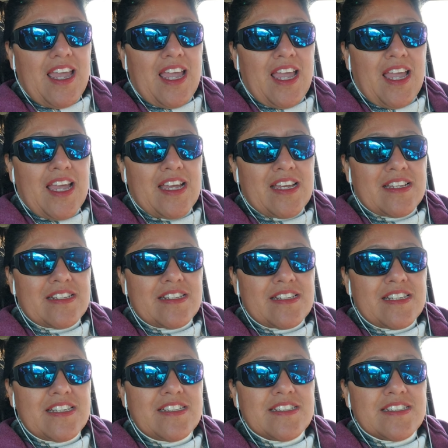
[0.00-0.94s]

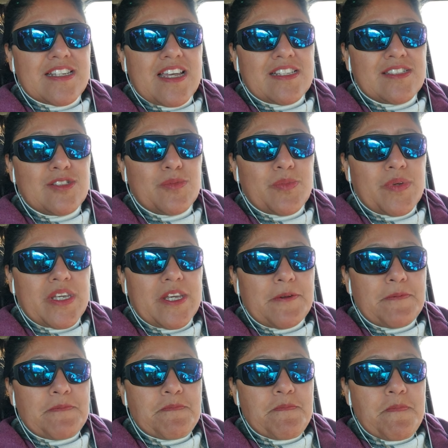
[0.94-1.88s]
And he said to
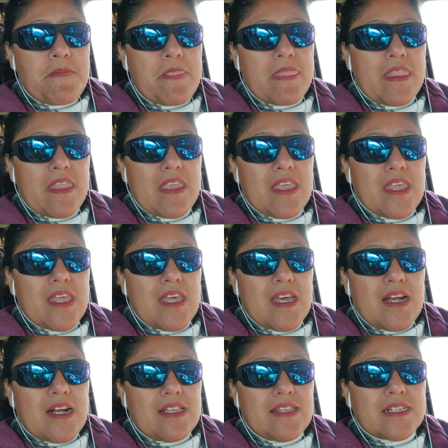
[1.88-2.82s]
me
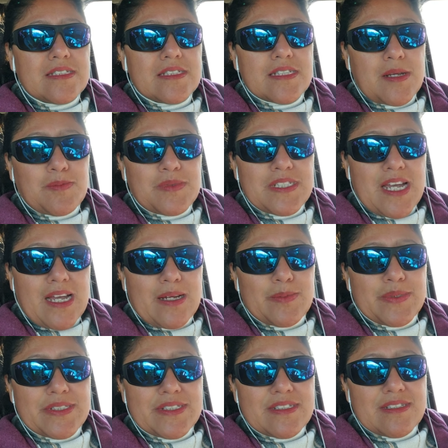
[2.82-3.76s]
that
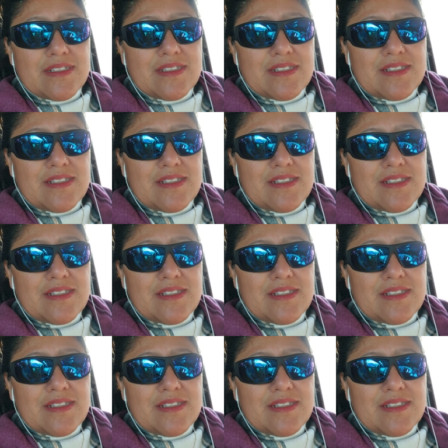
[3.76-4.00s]
sometimes